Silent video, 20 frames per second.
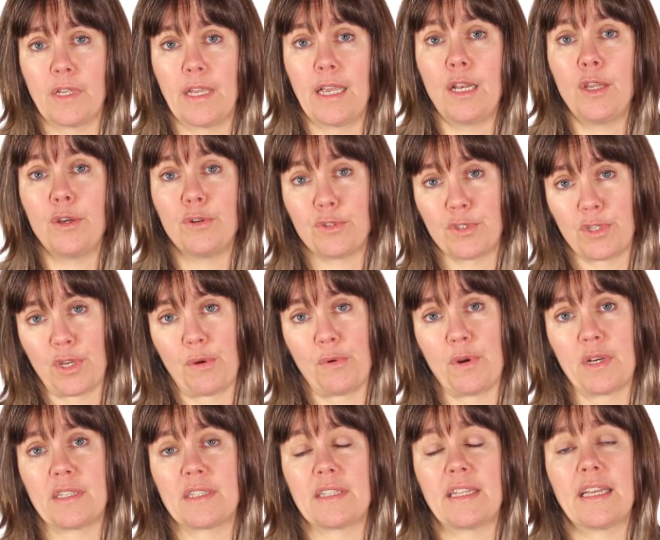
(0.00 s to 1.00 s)

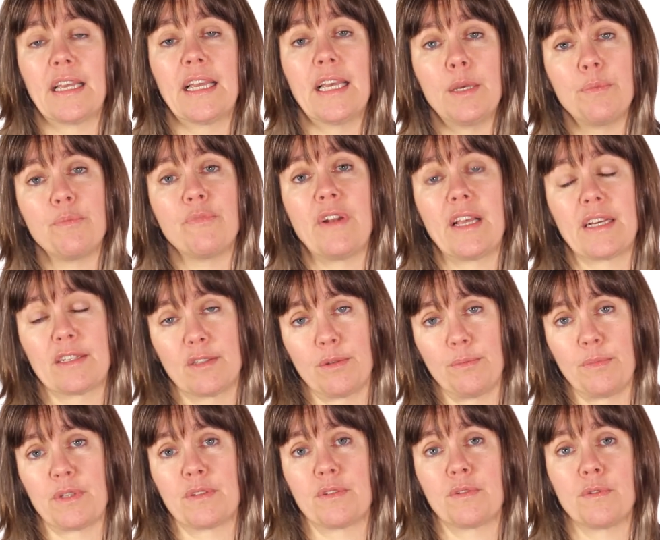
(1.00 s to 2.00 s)
iliopsoas, the hip
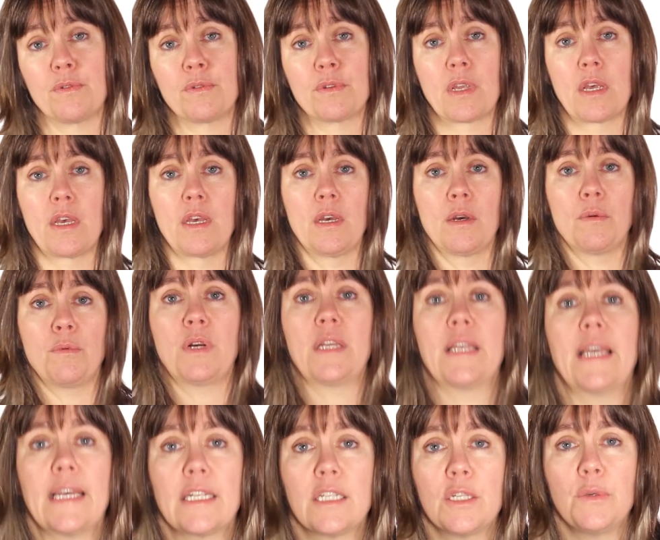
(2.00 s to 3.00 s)
flexor muscles, will
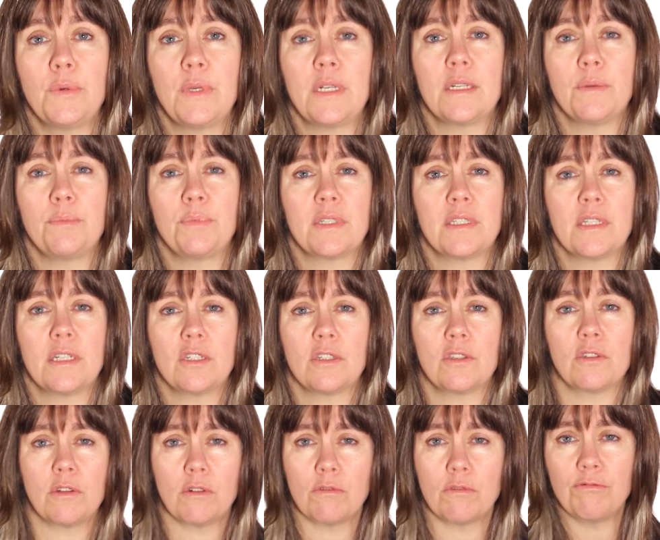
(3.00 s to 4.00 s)
get you into
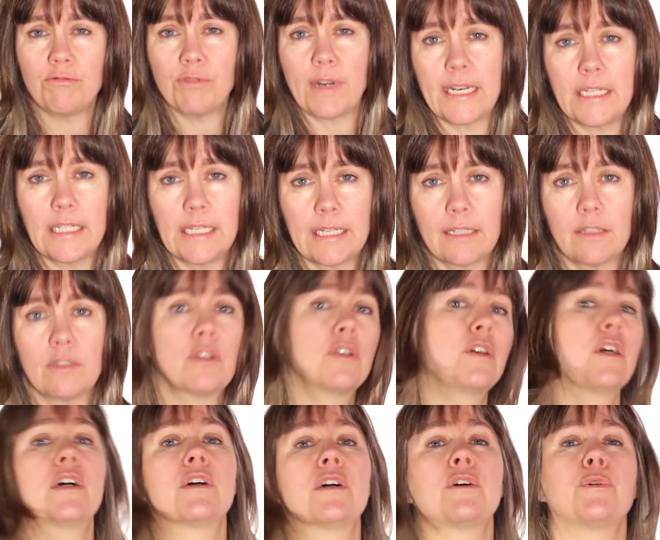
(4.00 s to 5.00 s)
positions you're ready to
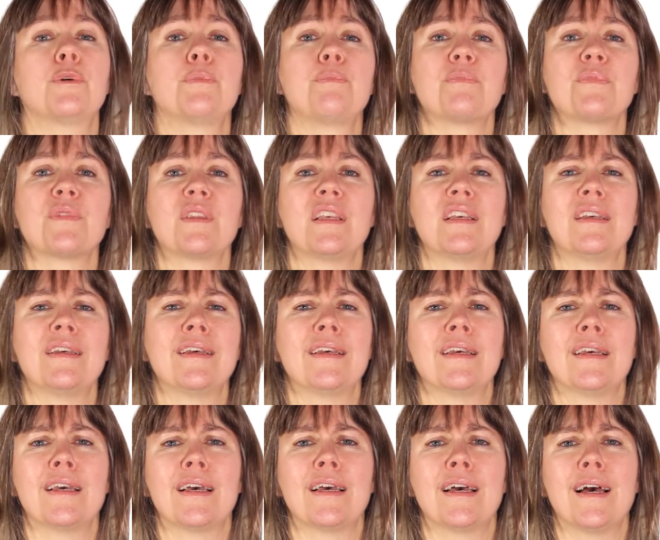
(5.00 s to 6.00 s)
go.
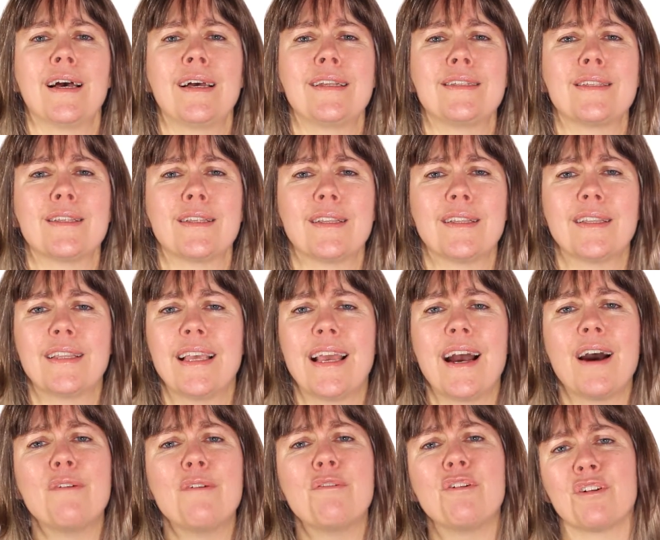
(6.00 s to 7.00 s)
And
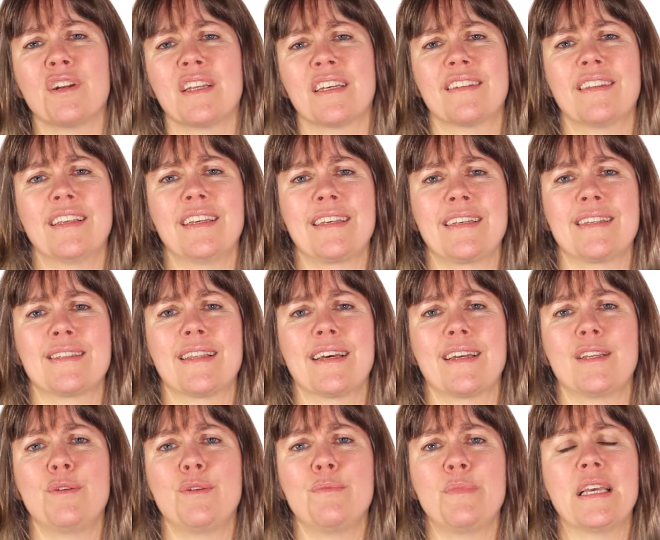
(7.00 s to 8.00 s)
the ironic thing is
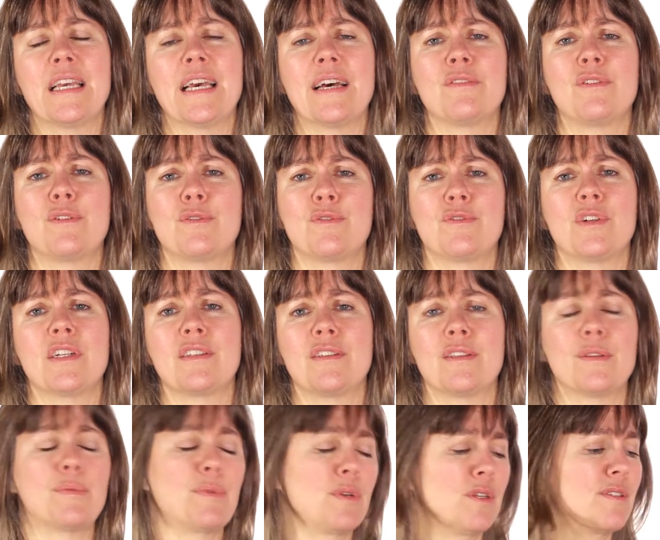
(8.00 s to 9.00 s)
that you may have those
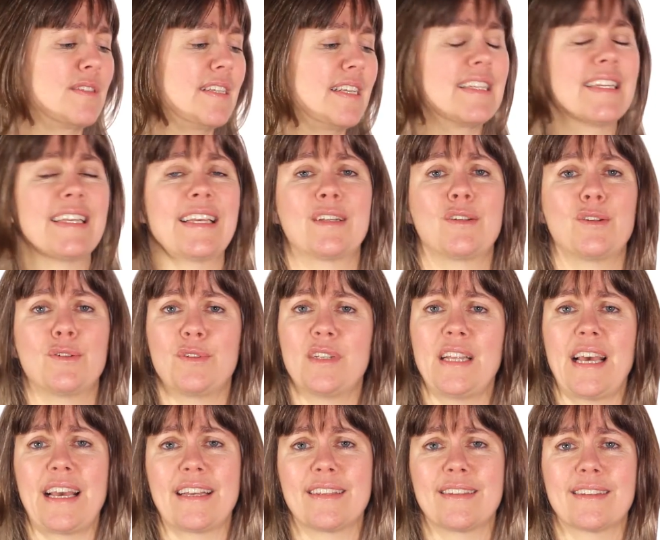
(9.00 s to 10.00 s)
stresses when you're sitting at your
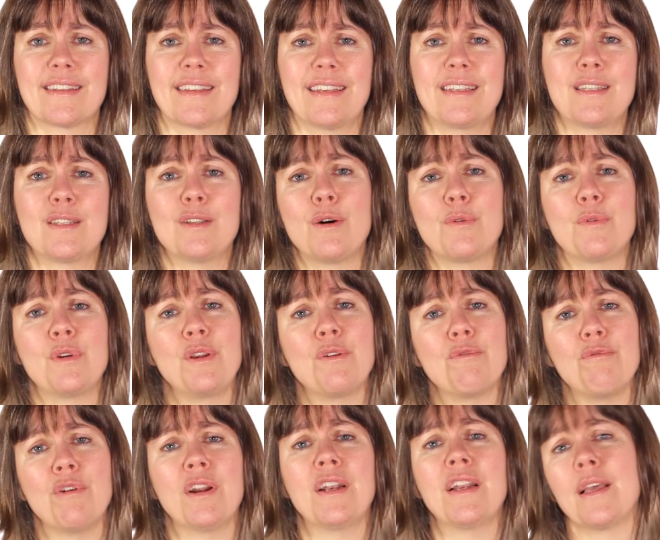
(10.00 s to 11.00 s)
desk. It's not when
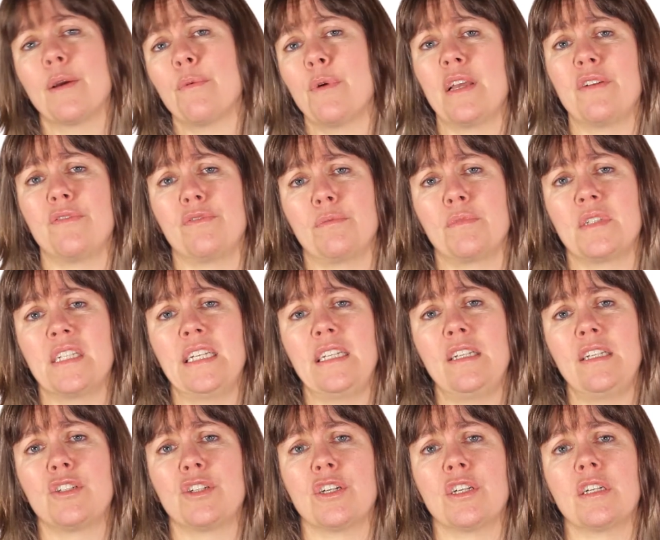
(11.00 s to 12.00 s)
you're running away from
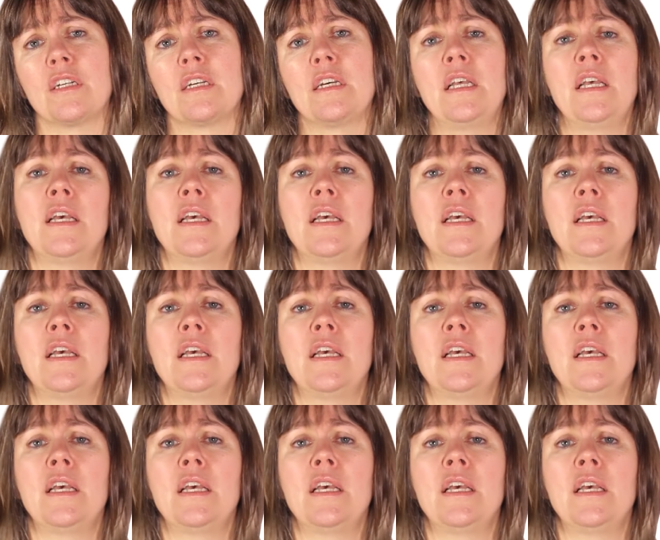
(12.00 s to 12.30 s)
danger,